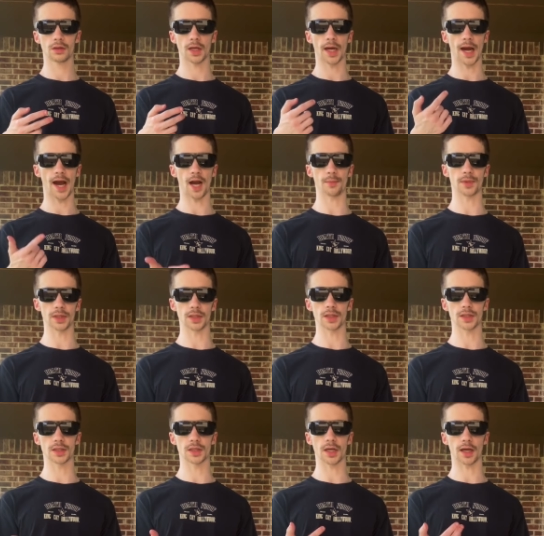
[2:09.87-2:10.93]

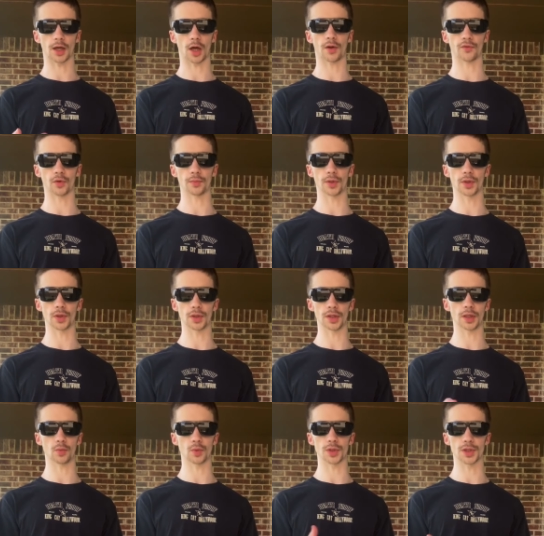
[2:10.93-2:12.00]
happiness, and comfortability,
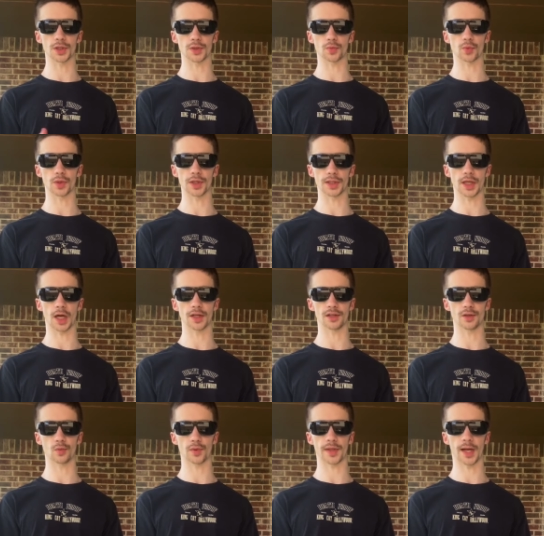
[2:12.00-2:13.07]
which is really tied
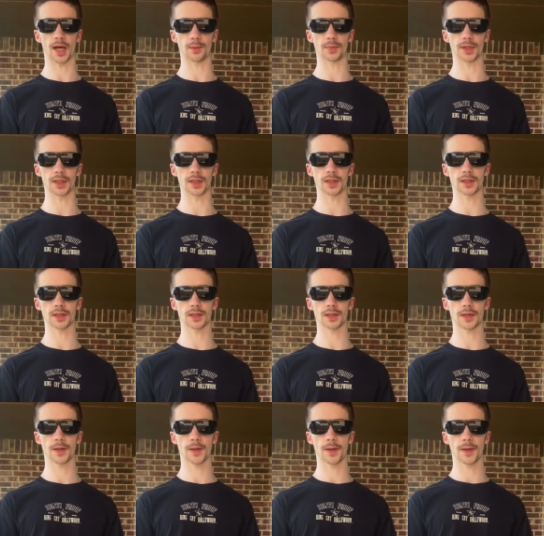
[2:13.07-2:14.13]
in with happiness.
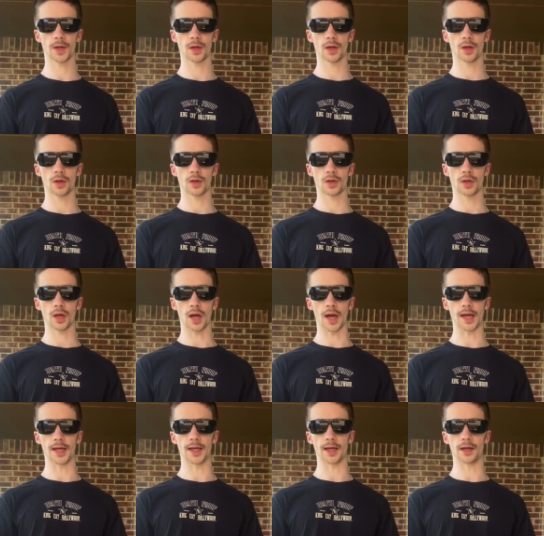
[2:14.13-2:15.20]

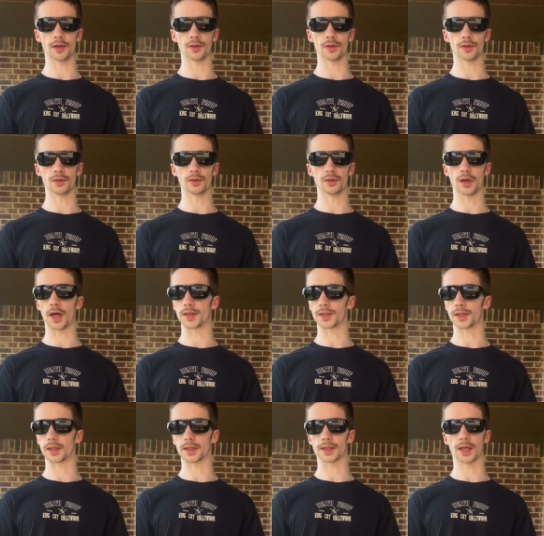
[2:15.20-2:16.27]
And as an
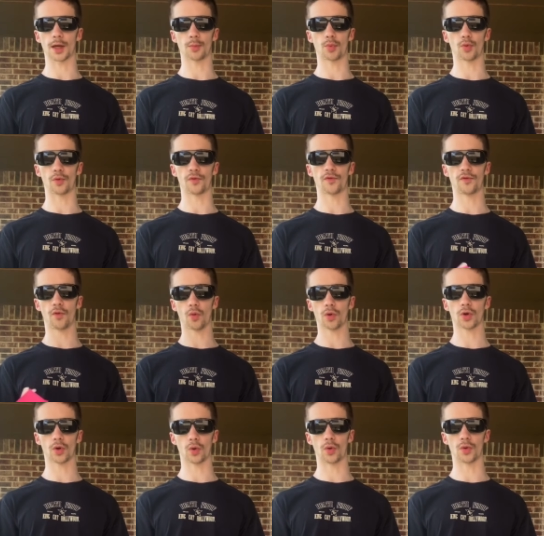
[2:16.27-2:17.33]
example, for
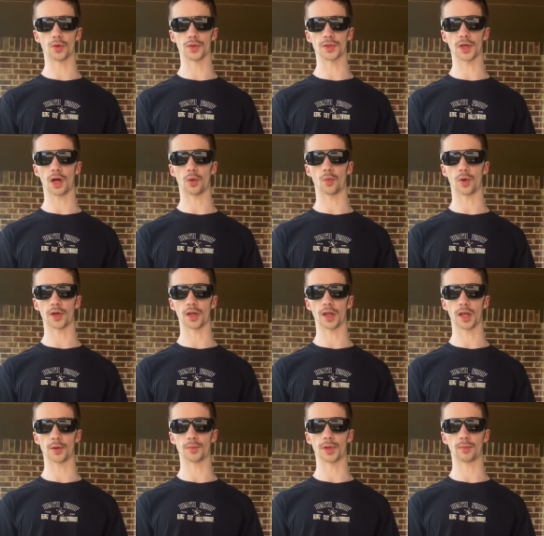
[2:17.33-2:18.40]
goals, I want to
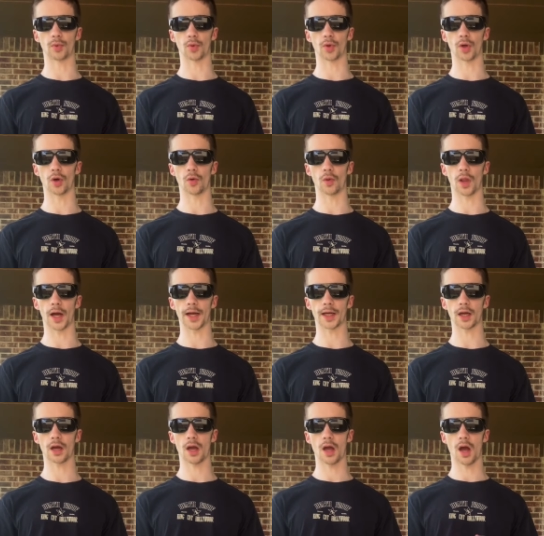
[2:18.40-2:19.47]
let people know, like,
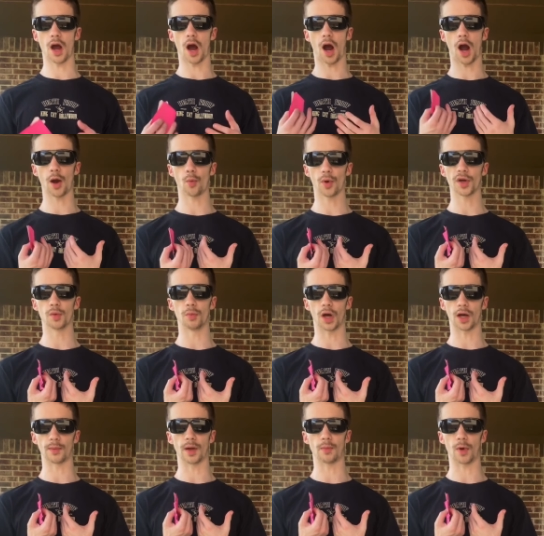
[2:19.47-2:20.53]
I want to buy
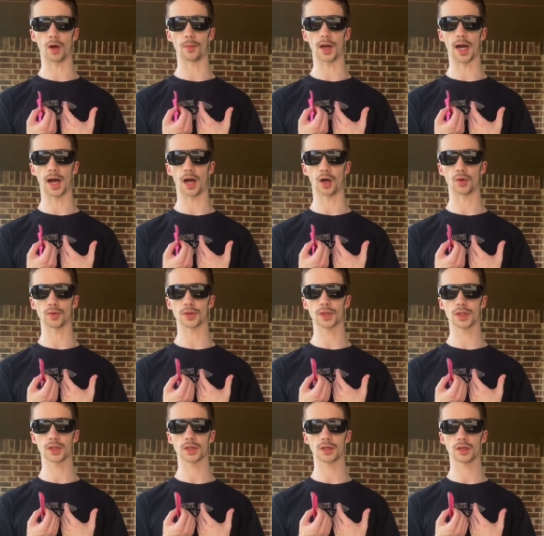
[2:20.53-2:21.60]
my mom a house.